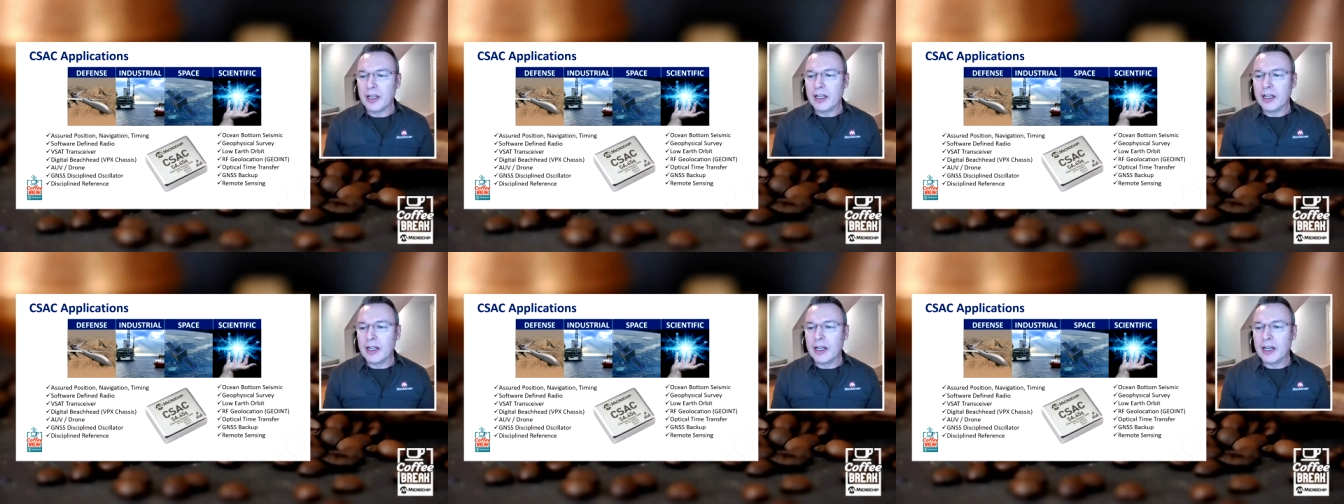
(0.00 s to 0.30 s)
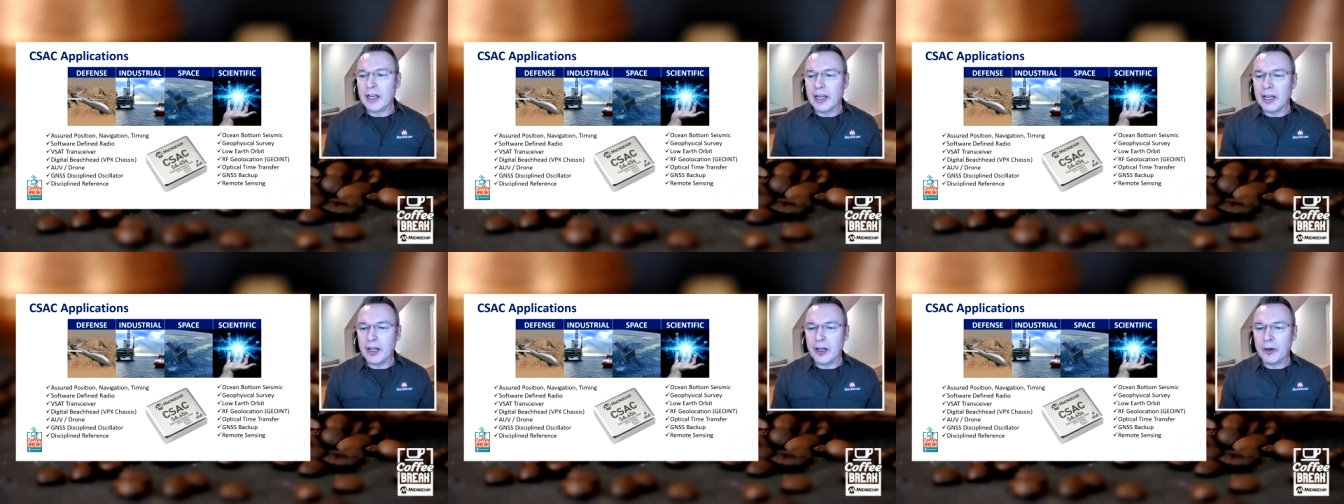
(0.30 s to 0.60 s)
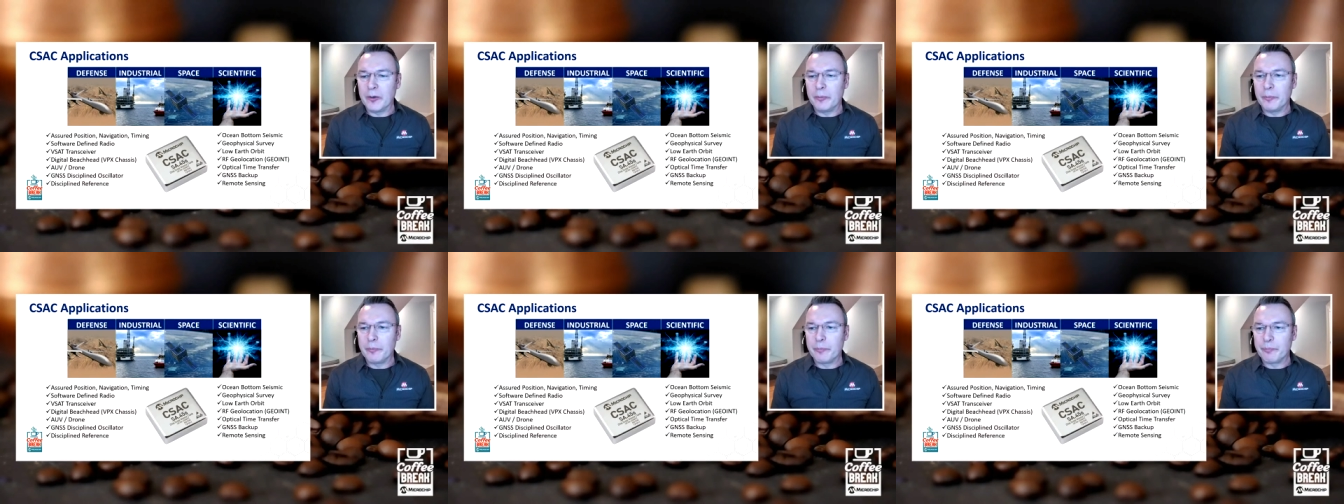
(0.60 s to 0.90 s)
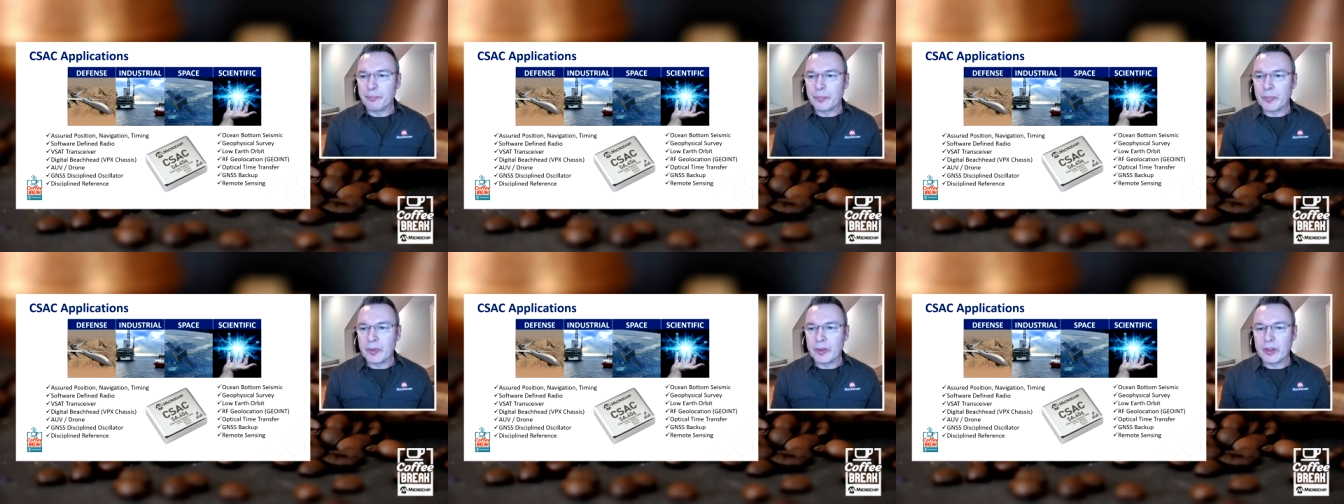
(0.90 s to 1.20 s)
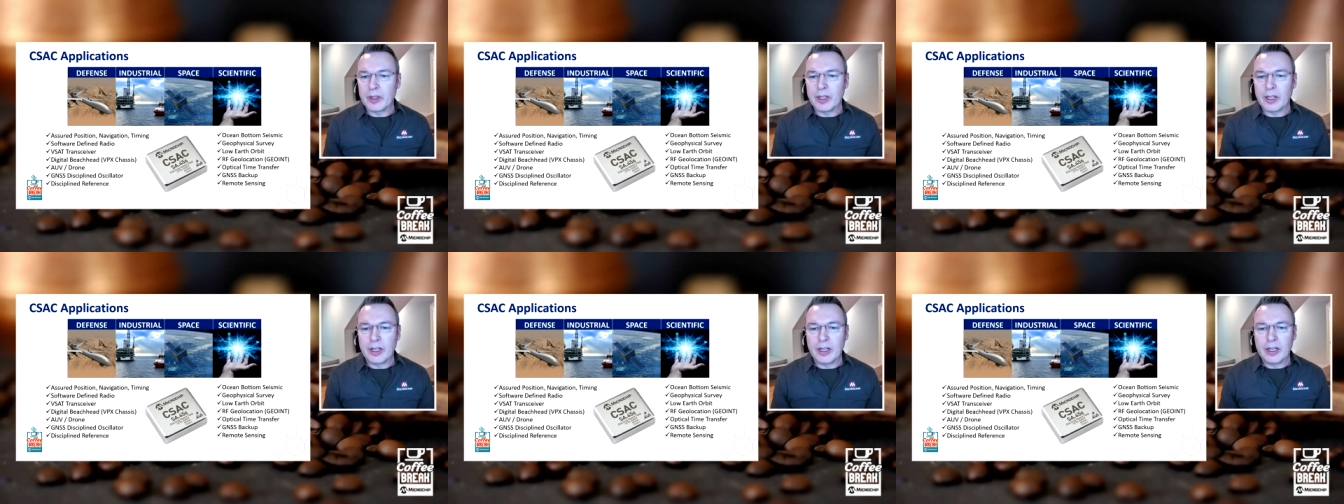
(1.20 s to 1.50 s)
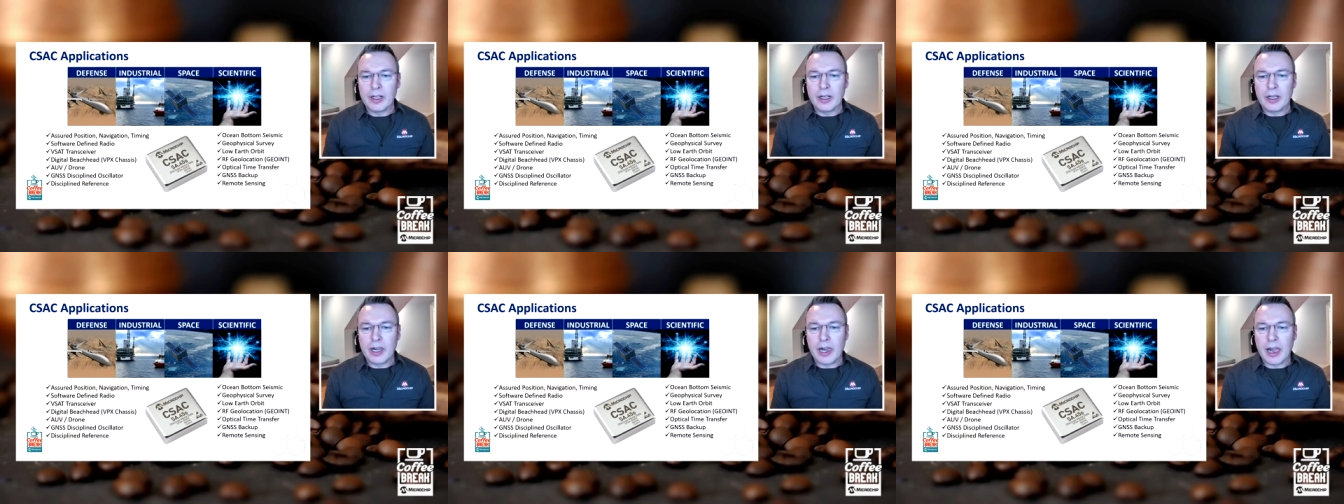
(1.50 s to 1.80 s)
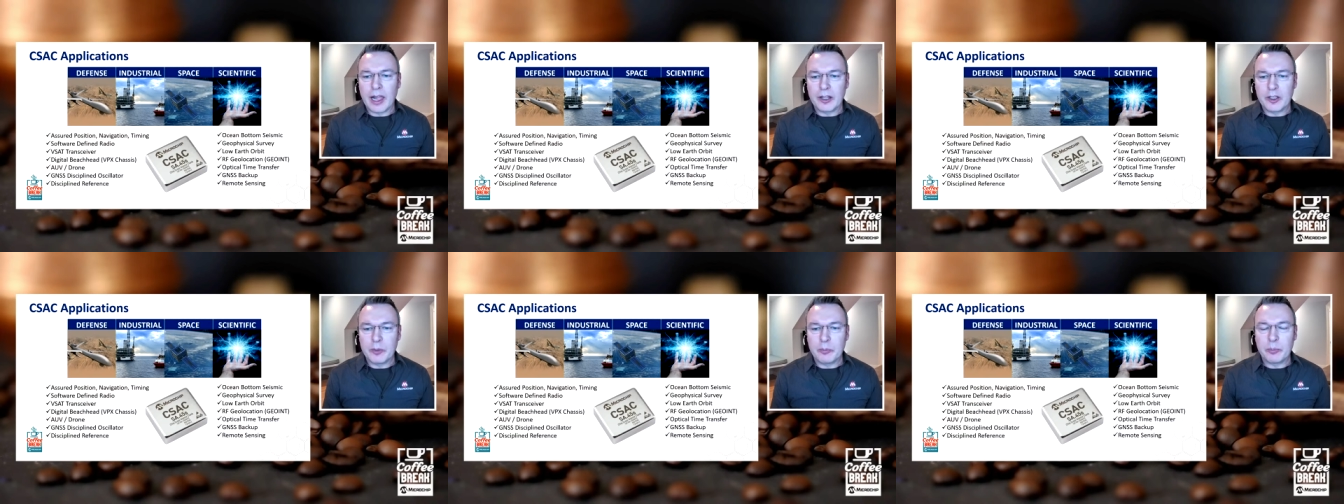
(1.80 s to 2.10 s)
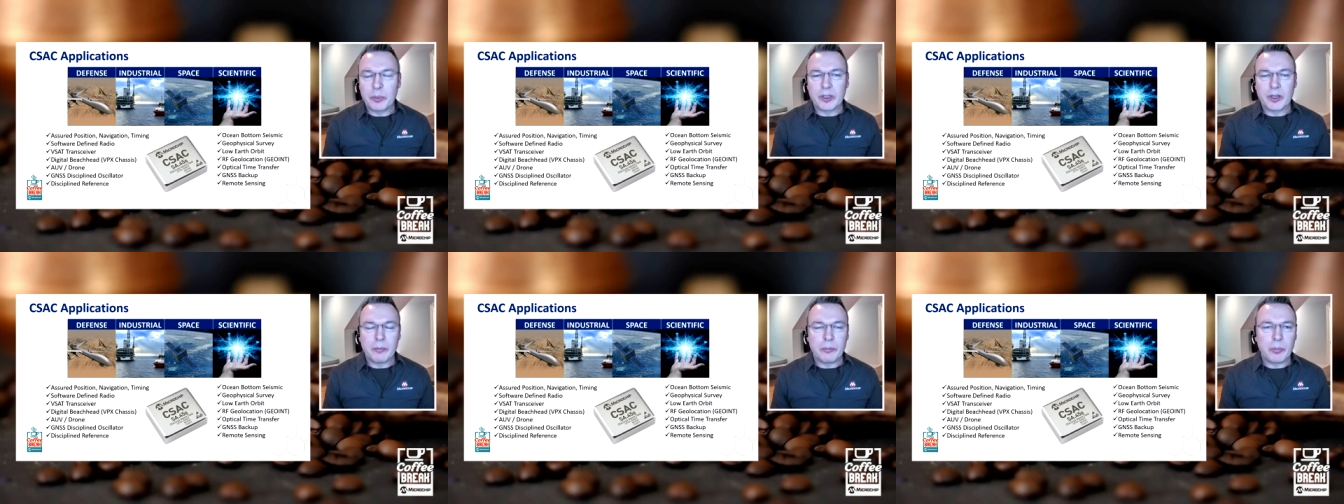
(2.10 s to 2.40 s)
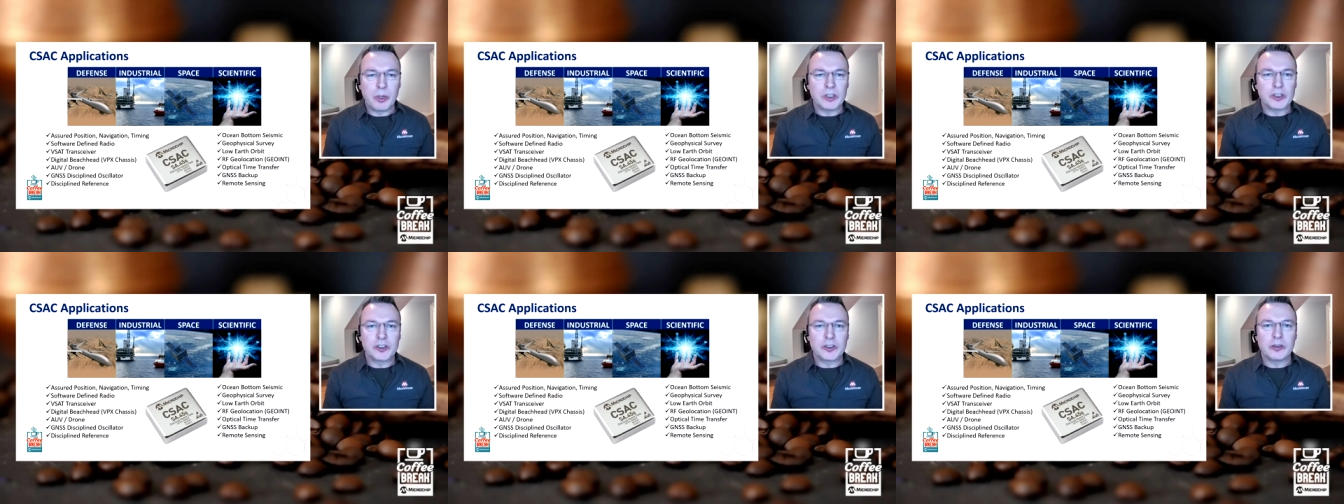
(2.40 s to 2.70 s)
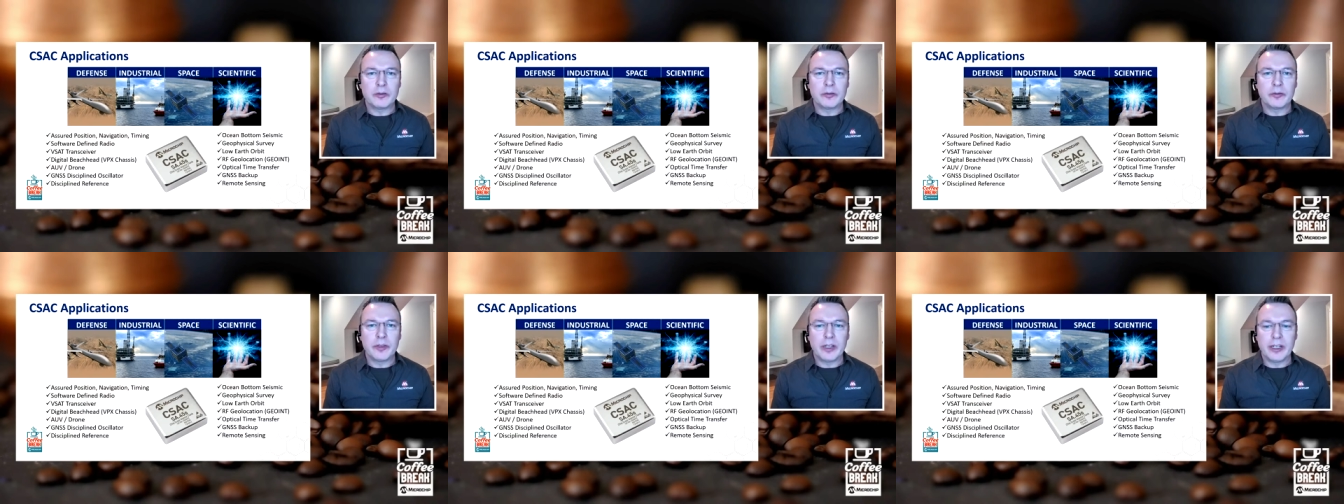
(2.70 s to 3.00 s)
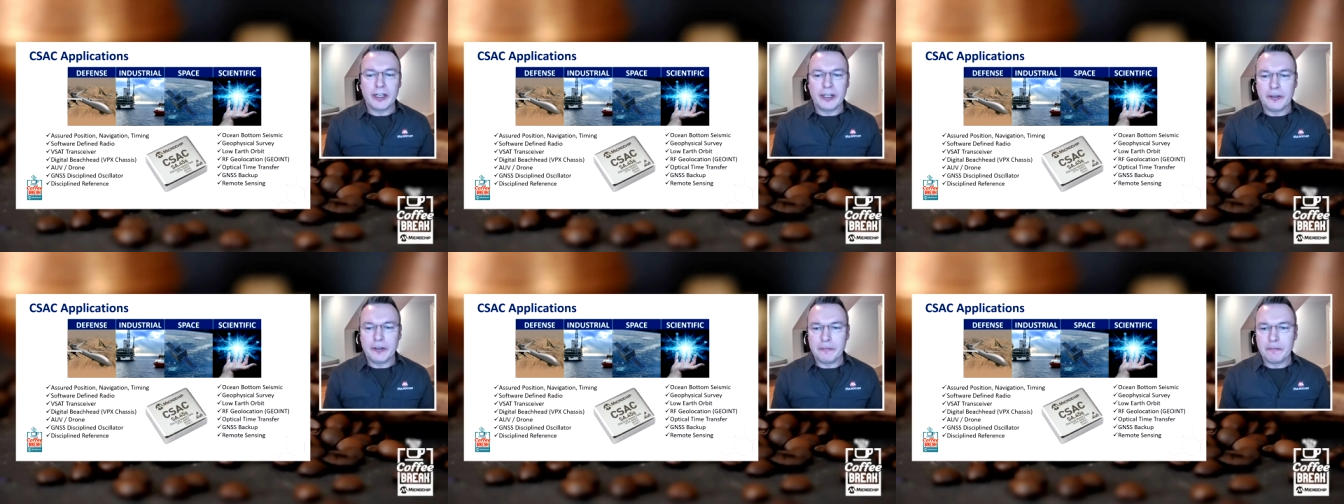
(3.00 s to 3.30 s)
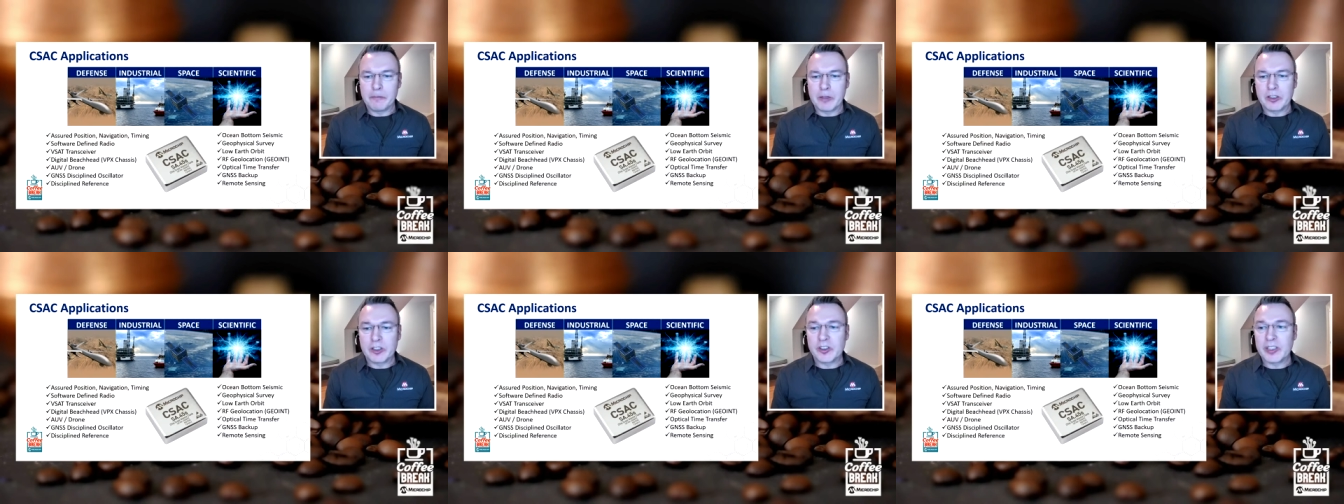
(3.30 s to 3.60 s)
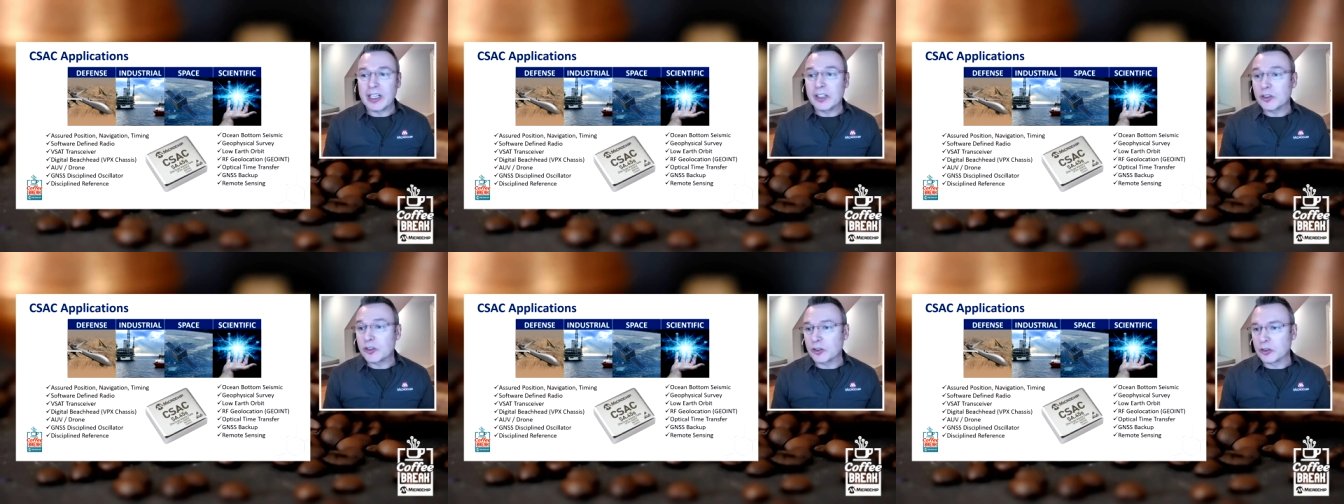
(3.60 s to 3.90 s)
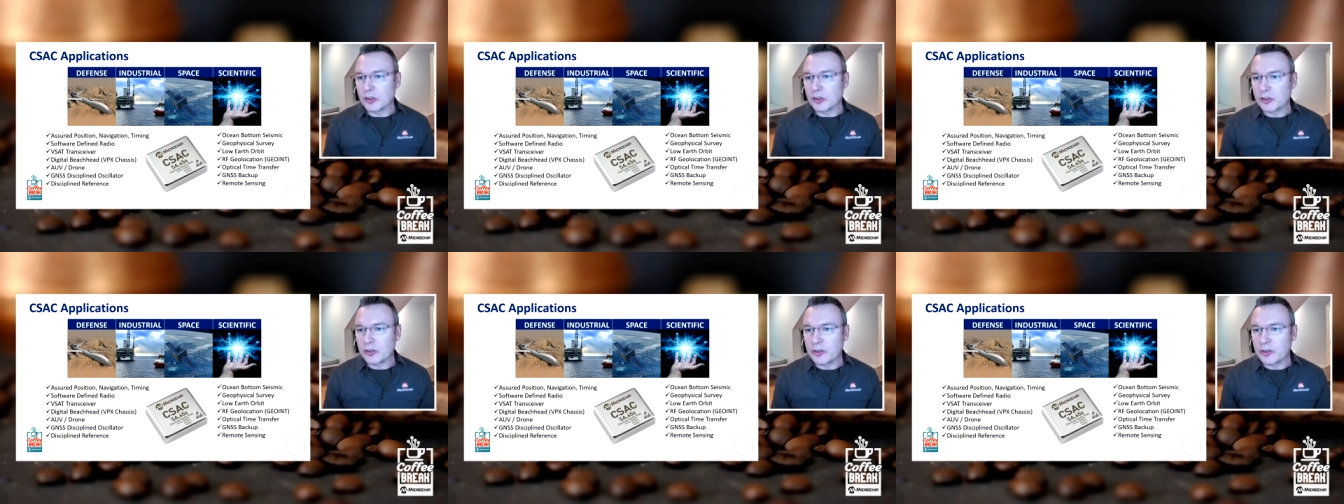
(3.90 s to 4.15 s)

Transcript: um, uh, you put a bunch of um, sensors,